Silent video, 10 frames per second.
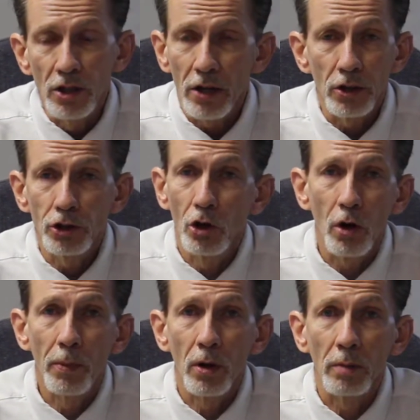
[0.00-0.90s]
not going to show
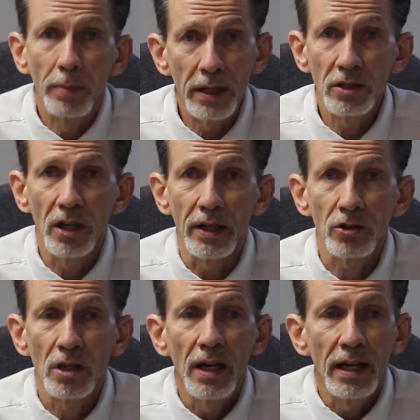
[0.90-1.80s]
up on a blood test.